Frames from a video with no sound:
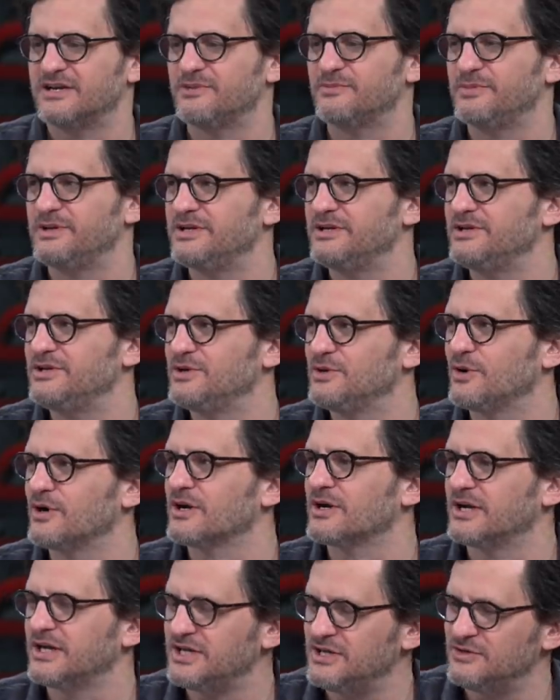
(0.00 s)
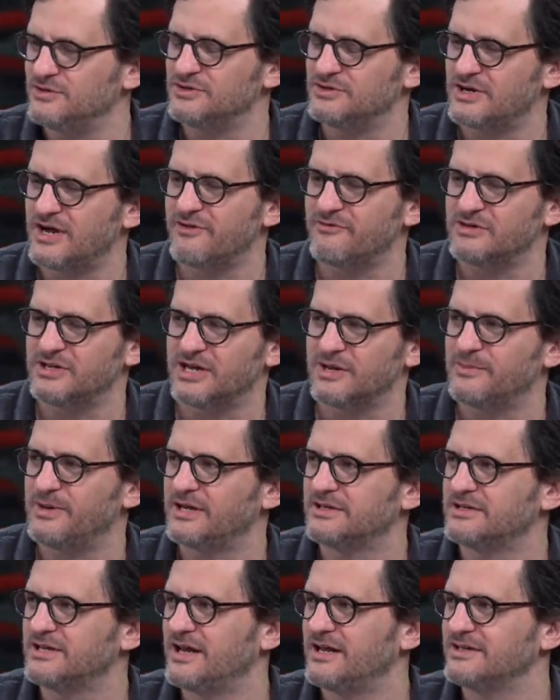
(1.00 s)
you know, meet in New York, like you, everything
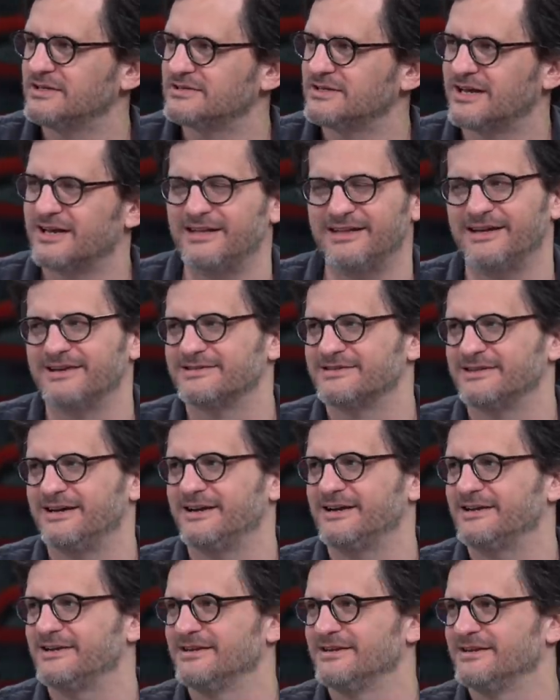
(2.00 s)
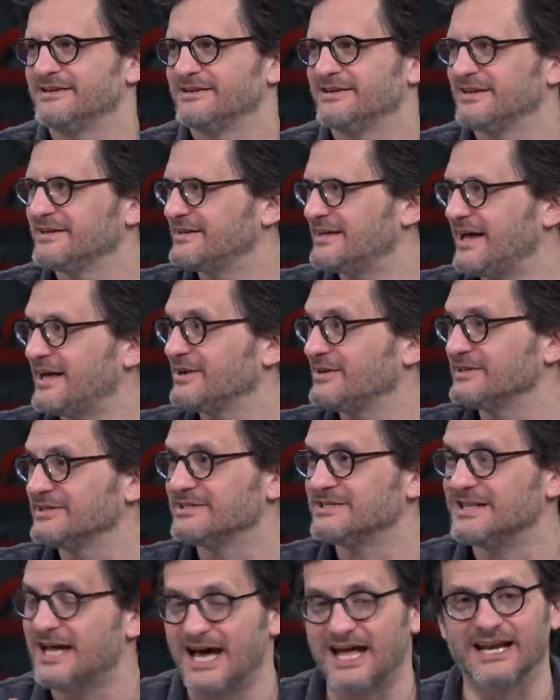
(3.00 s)
about Don, he's like, oh, that's not. Like Donald right.
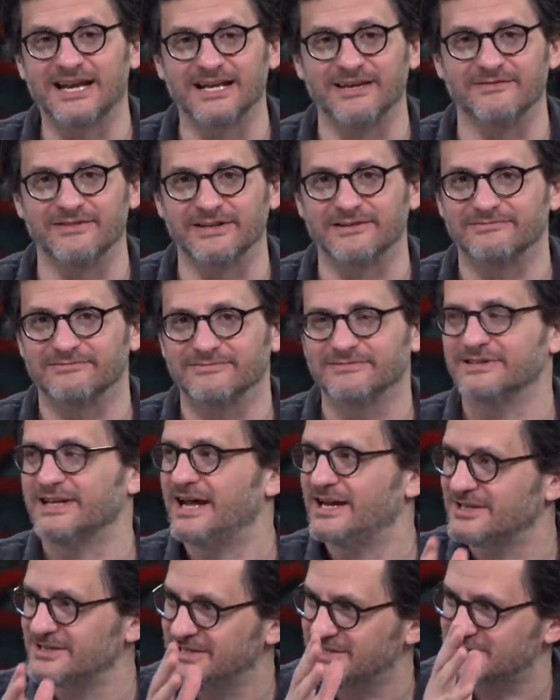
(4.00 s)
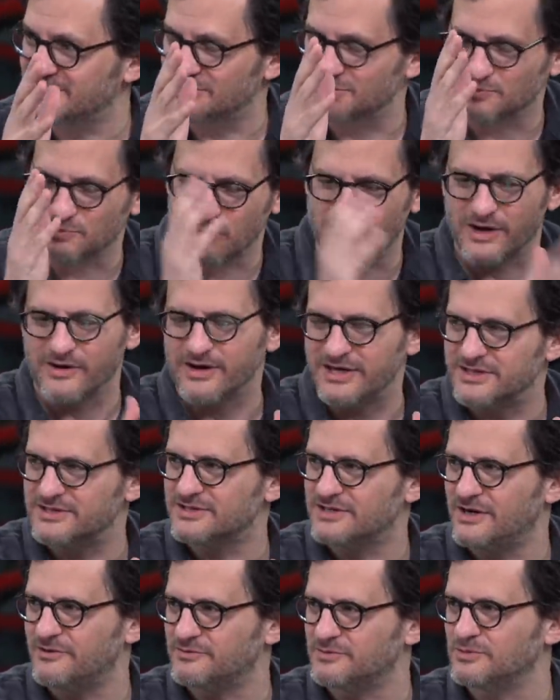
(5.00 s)
is not leaving. That mm. this is where he
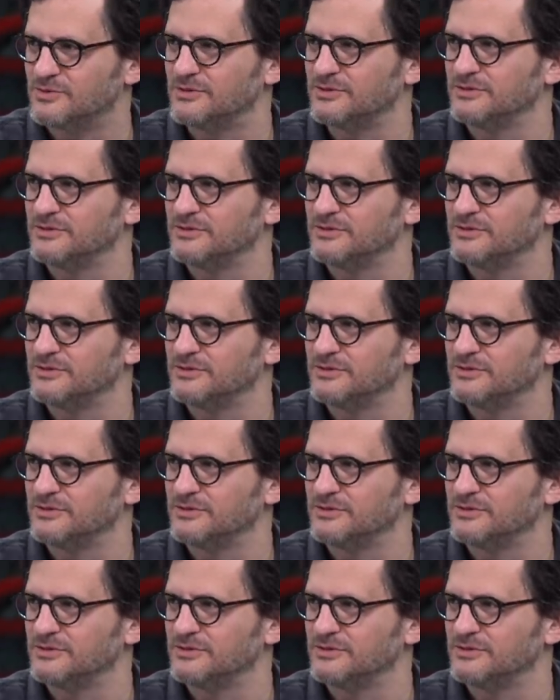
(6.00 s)
is comfortable.